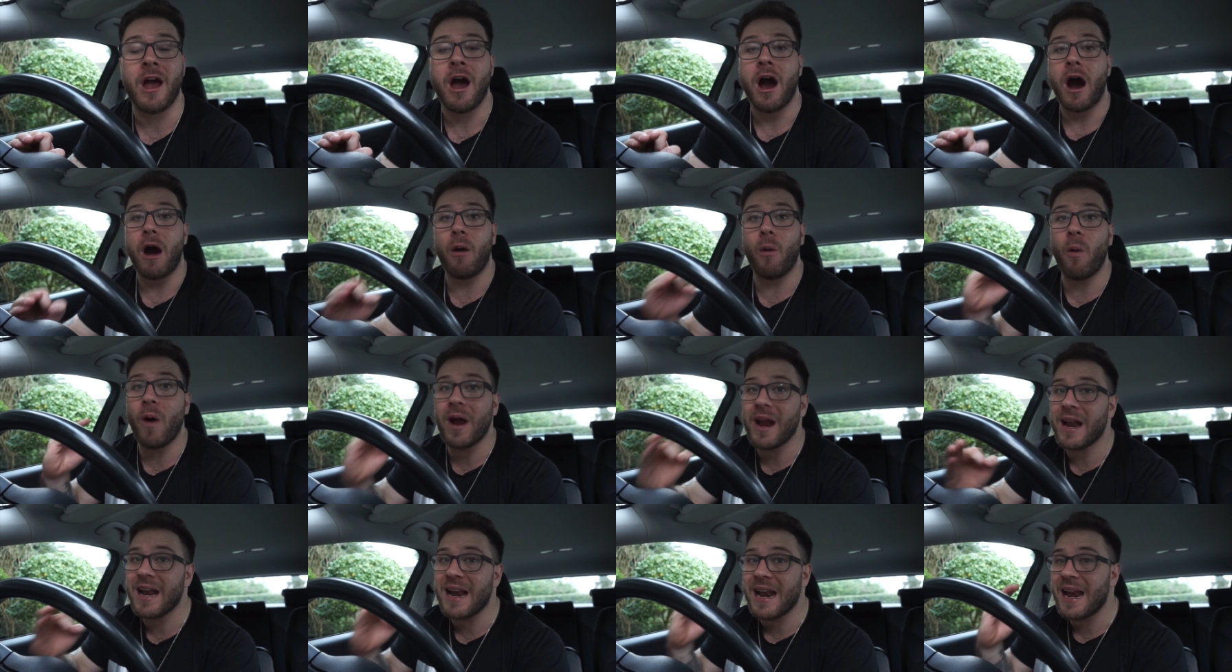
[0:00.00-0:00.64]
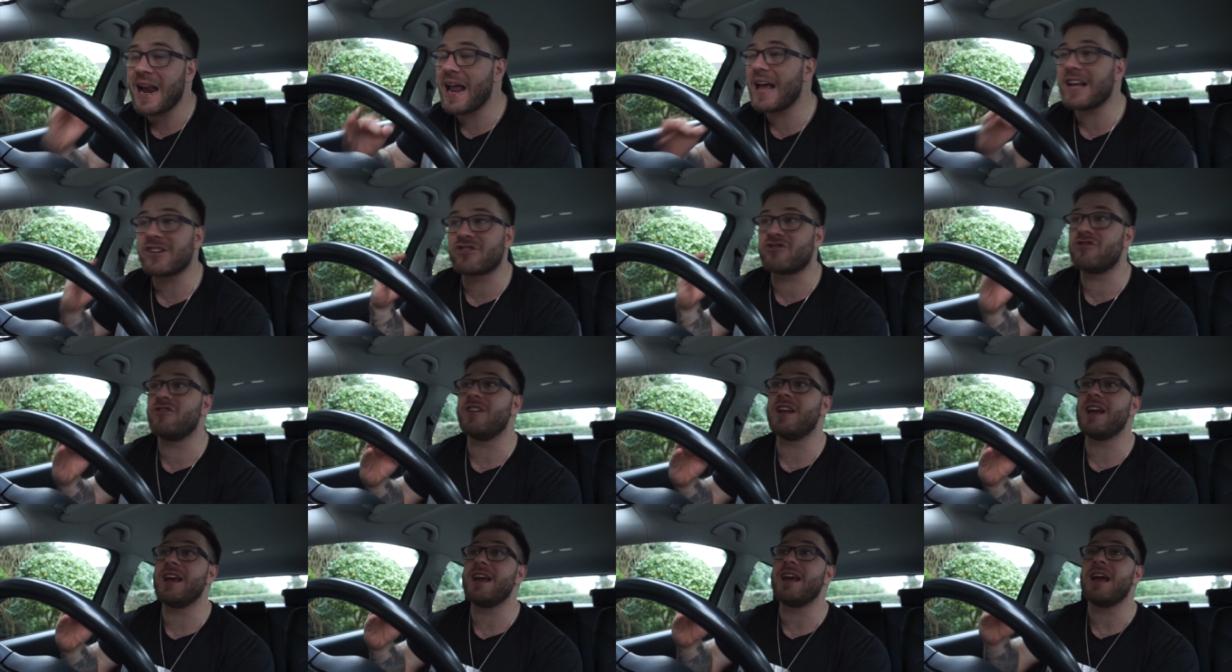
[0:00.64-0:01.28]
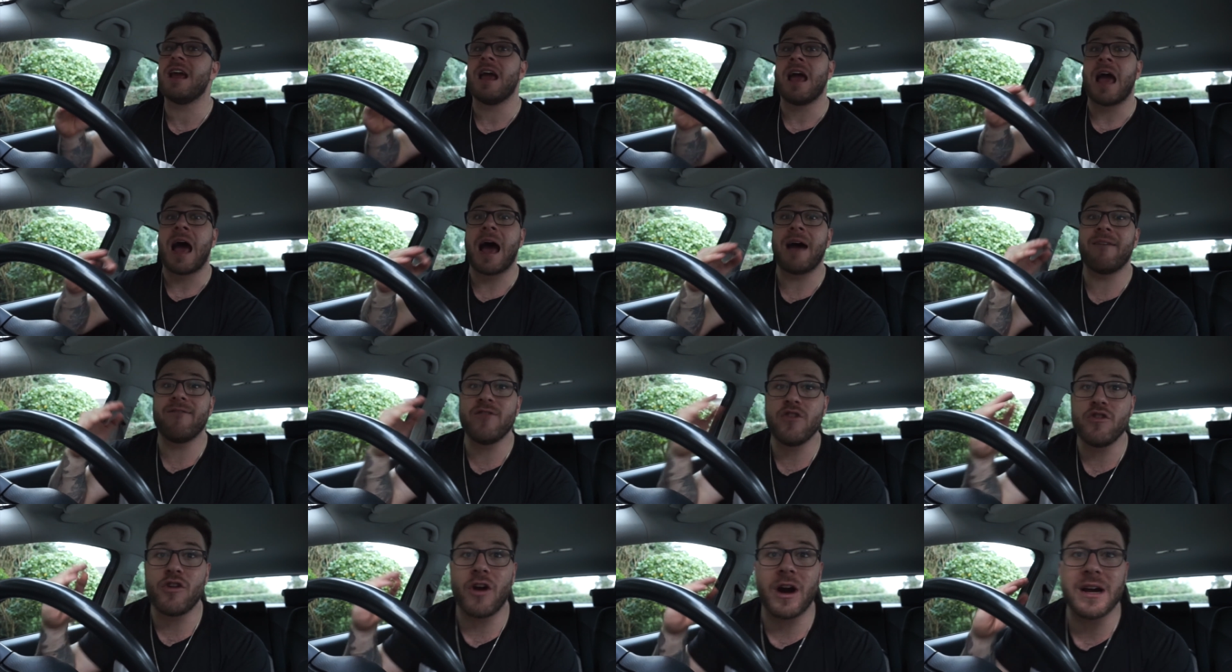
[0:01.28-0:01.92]
I want to literally
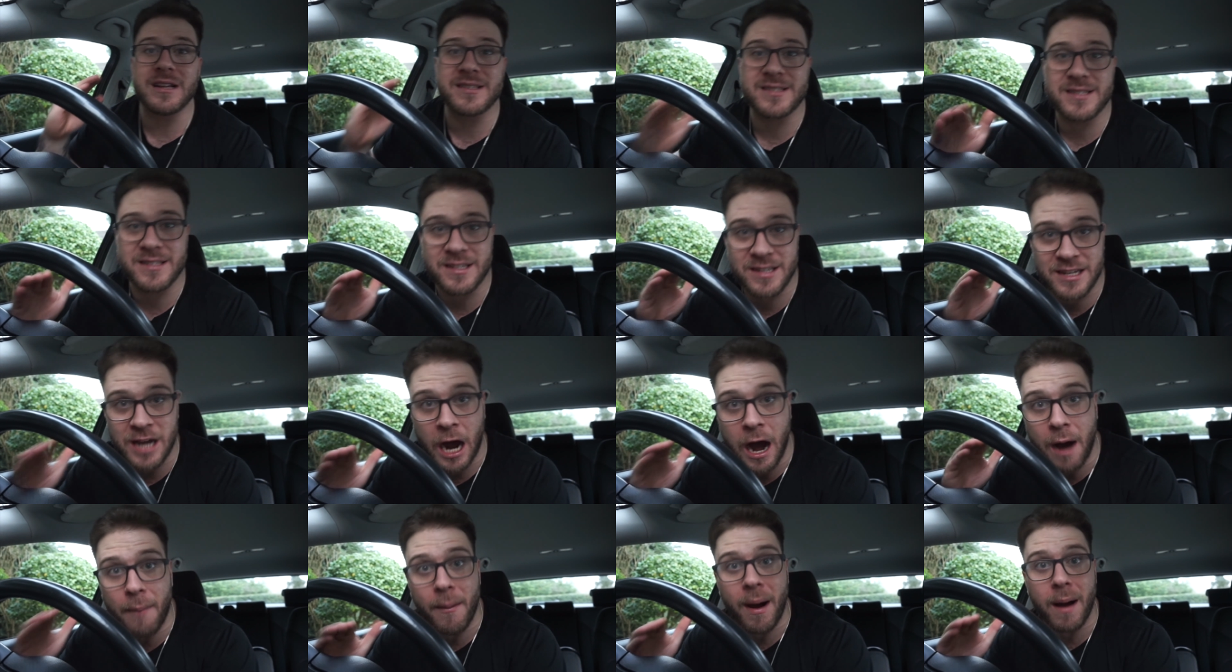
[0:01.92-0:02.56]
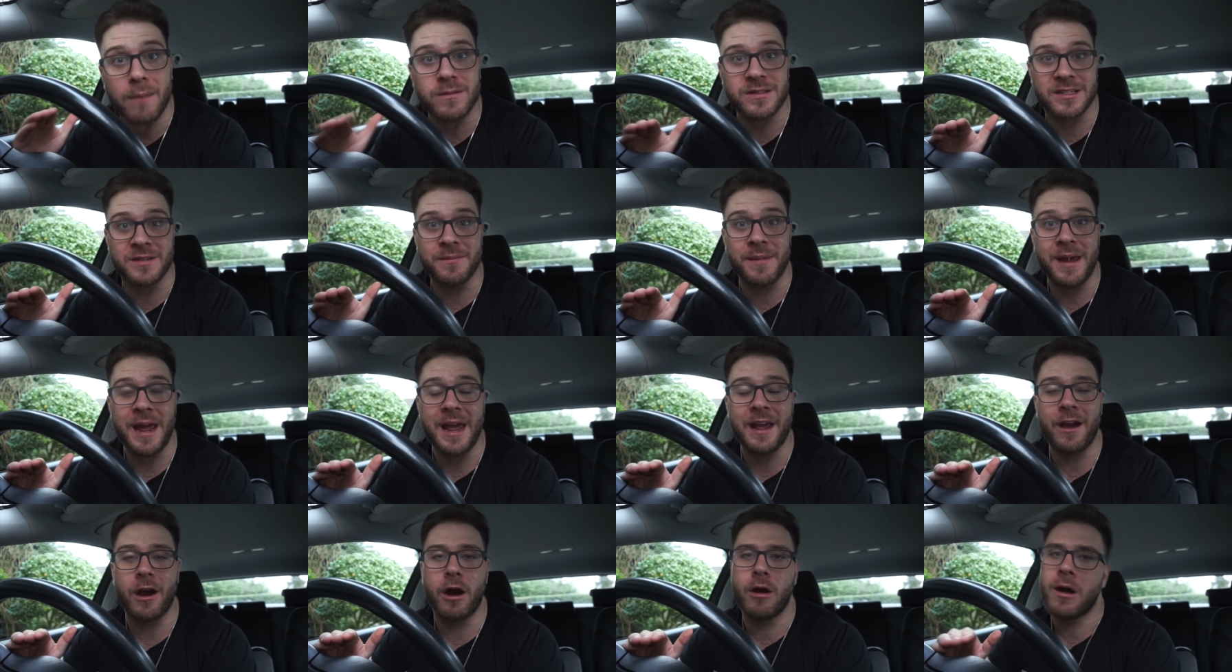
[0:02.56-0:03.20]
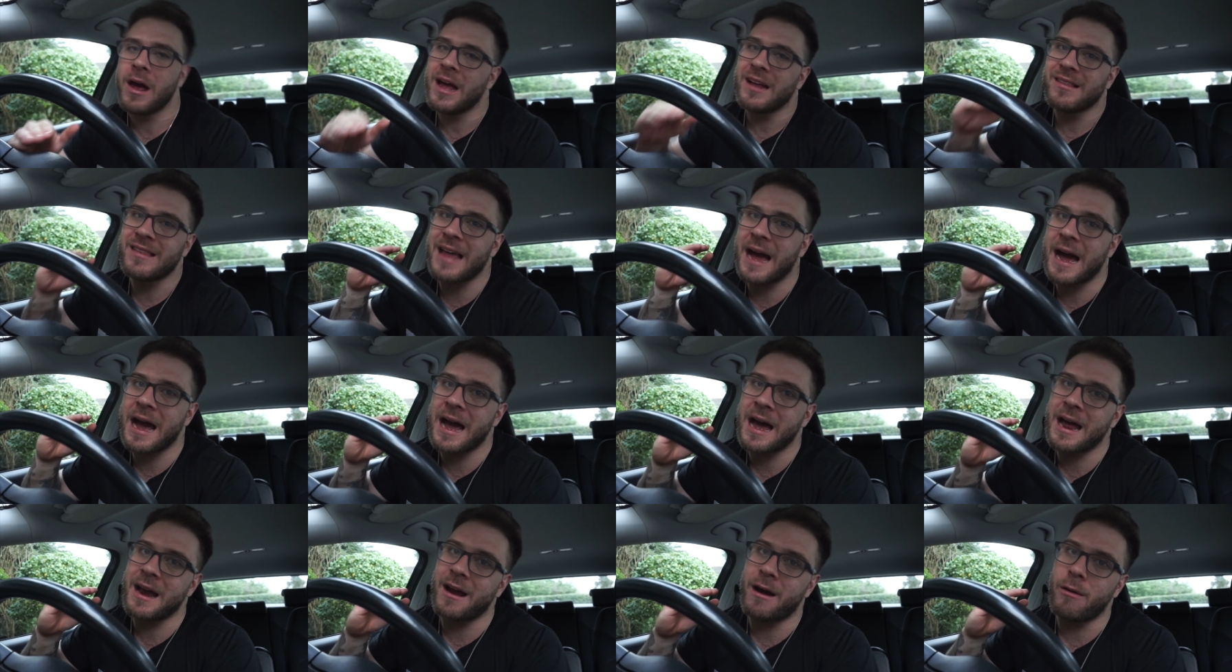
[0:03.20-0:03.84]
have you guys come up to me and go,
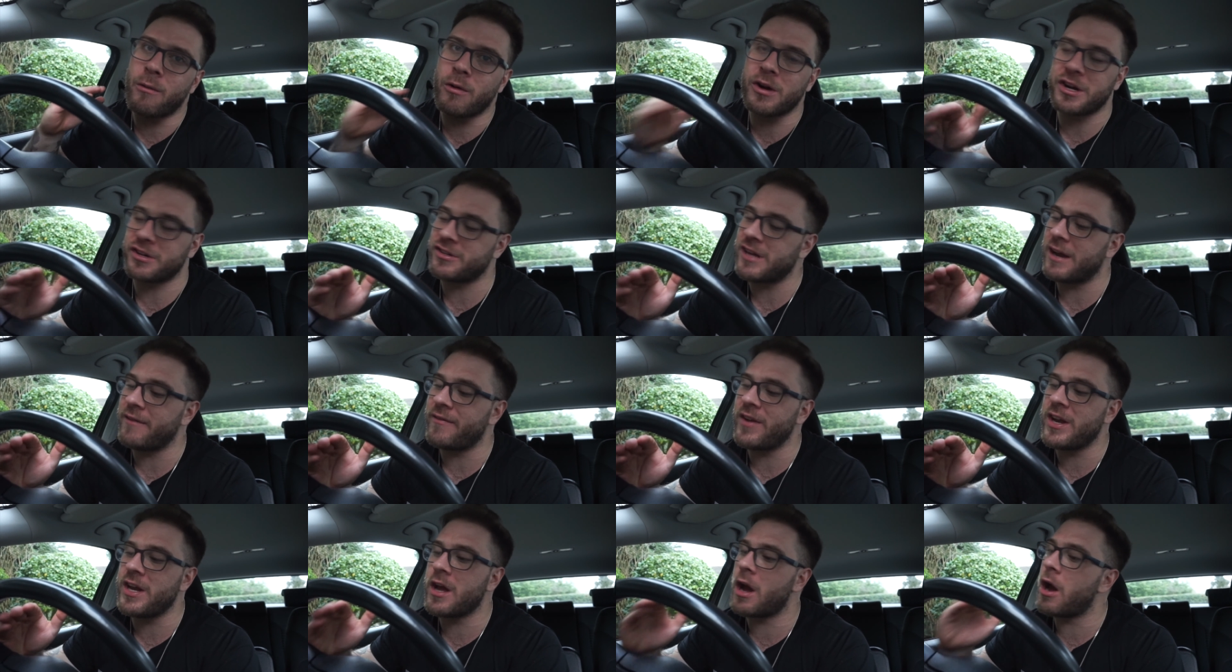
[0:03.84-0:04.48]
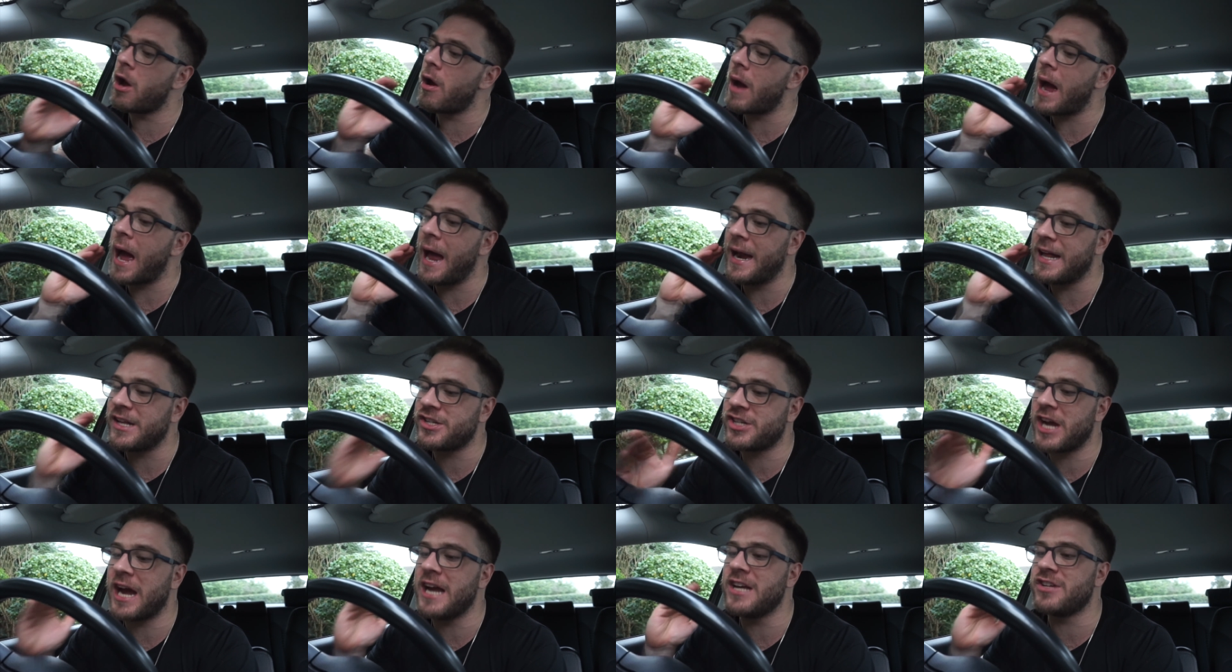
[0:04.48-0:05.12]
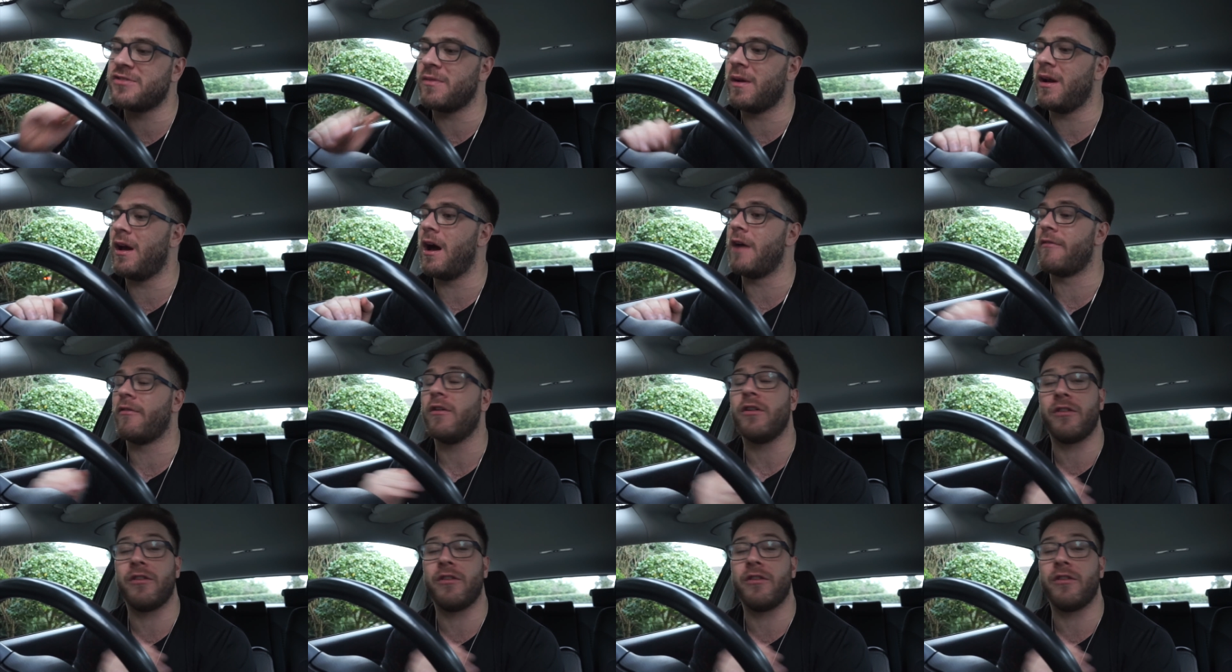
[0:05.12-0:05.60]
Dan, I watched that video and it changed my life.